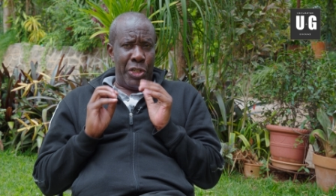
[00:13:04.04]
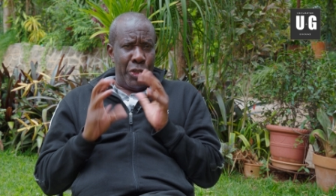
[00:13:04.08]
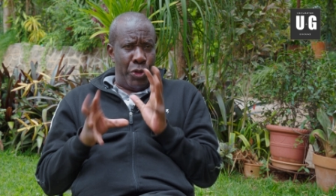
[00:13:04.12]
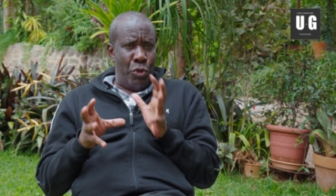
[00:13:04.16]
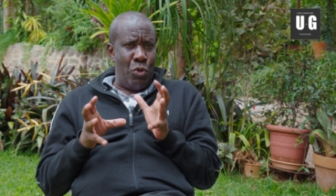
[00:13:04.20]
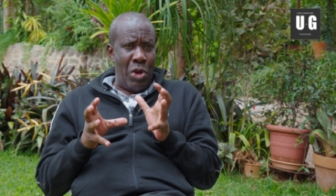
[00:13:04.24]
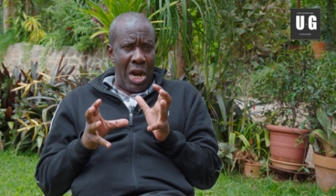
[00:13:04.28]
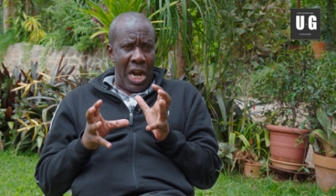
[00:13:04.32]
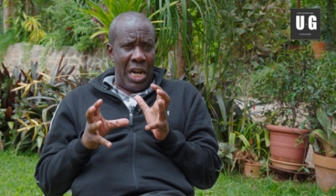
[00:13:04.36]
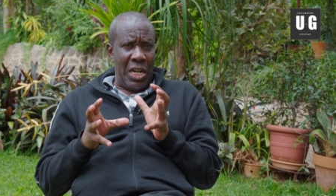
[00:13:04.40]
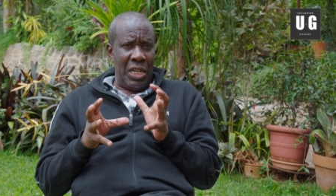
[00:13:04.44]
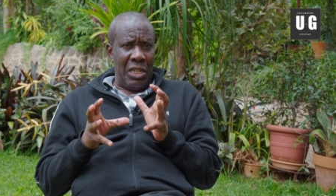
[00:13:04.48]

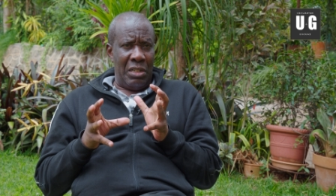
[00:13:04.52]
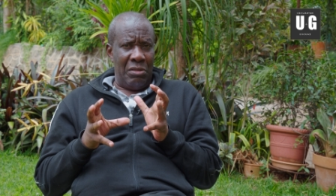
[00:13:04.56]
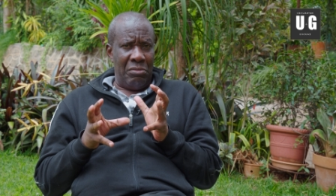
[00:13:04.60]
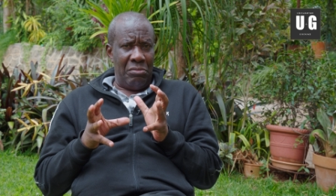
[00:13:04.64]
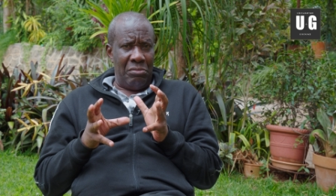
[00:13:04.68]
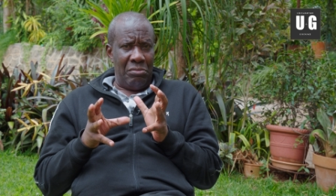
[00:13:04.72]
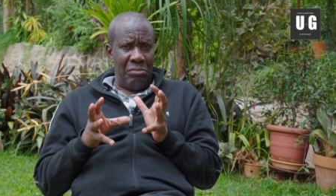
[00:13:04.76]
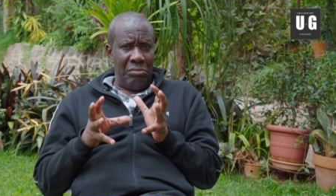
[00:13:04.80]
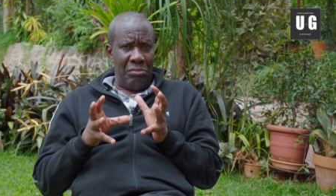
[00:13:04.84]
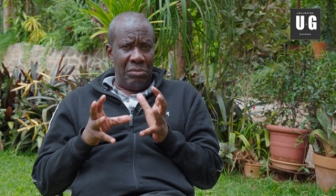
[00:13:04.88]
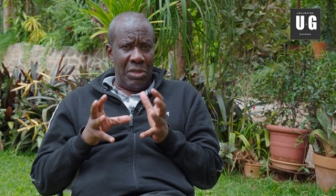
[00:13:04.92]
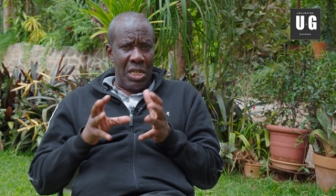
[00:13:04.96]
sugar.
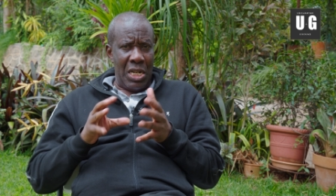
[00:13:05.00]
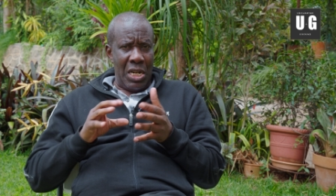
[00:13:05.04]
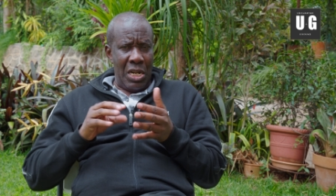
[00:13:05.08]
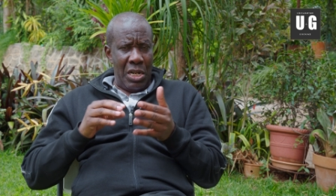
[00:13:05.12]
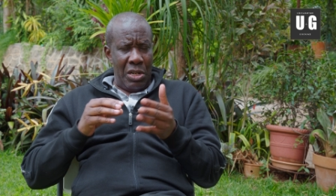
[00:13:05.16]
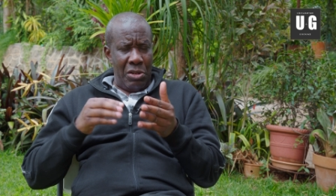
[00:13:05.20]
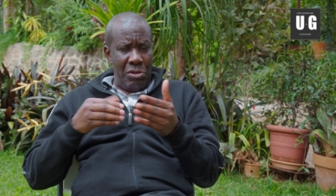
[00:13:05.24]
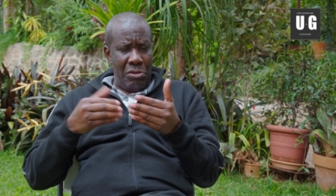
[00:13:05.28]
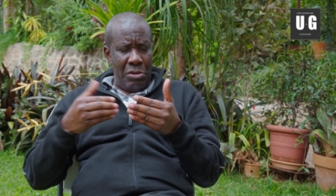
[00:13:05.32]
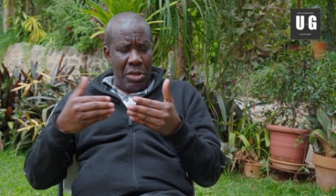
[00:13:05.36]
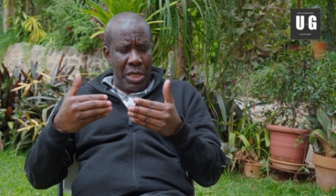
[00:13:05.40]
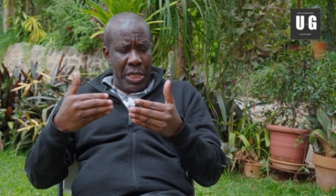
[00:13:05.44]

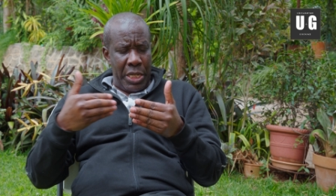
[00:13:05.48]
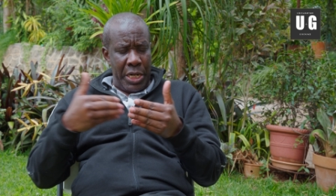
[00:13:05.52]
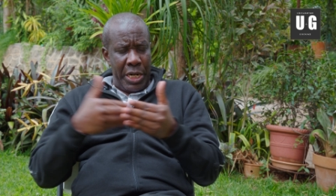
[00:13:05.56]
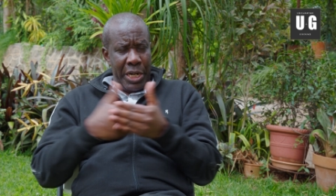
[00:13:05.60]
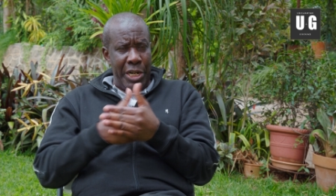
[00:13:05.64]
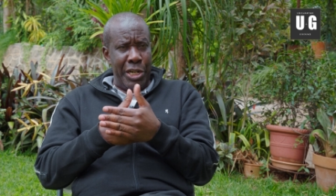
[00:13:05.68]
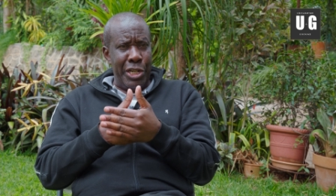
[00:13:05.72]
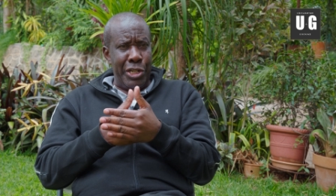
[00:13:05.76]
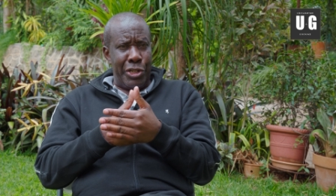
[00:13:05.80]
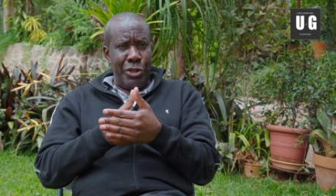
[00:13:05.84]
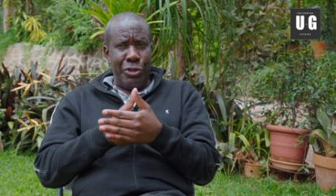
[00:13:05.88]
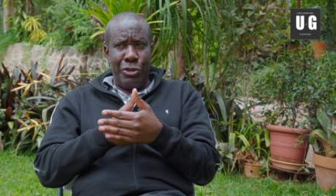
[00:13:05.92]
The
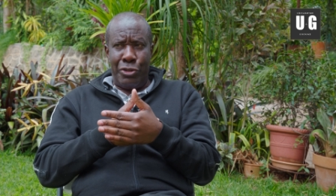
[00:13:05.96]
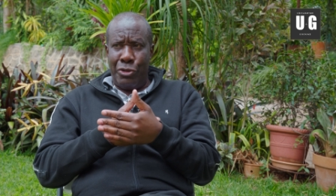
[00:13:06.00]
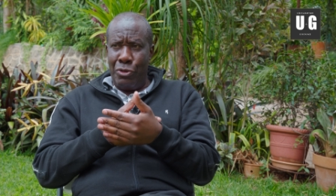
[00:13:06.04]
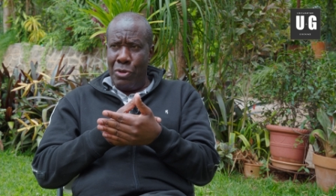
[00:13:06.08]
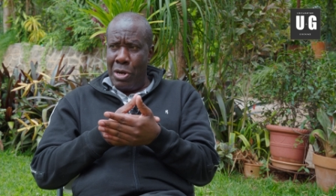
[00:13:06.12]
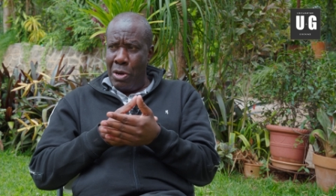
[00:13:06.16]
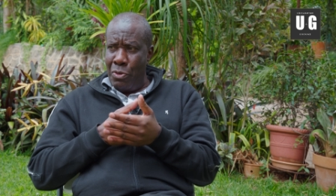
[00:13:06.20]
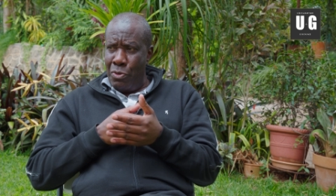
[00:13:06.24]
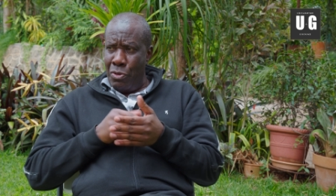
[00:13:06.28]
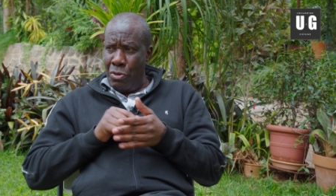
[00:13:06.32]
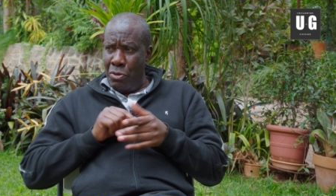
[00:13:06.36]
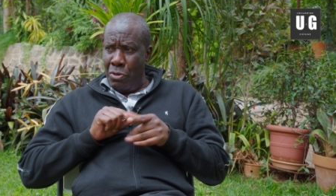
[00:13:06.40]
radiation
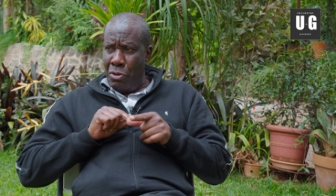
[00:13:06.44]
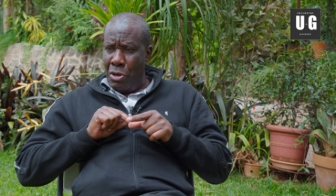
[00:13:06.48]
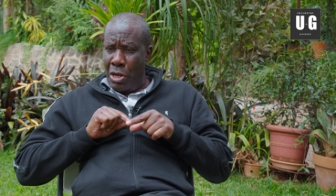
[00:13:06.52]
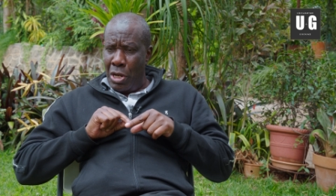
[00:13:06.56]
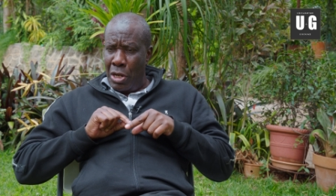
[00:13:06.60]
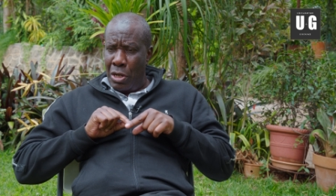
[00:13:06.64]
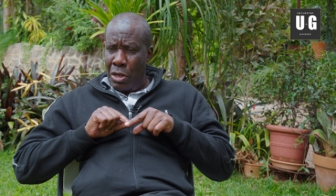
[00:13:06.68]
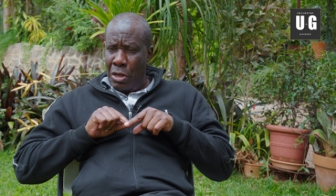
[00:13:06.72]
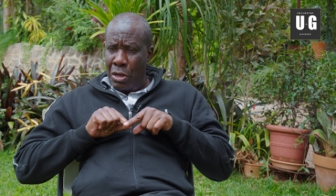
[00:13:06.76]
sugar will,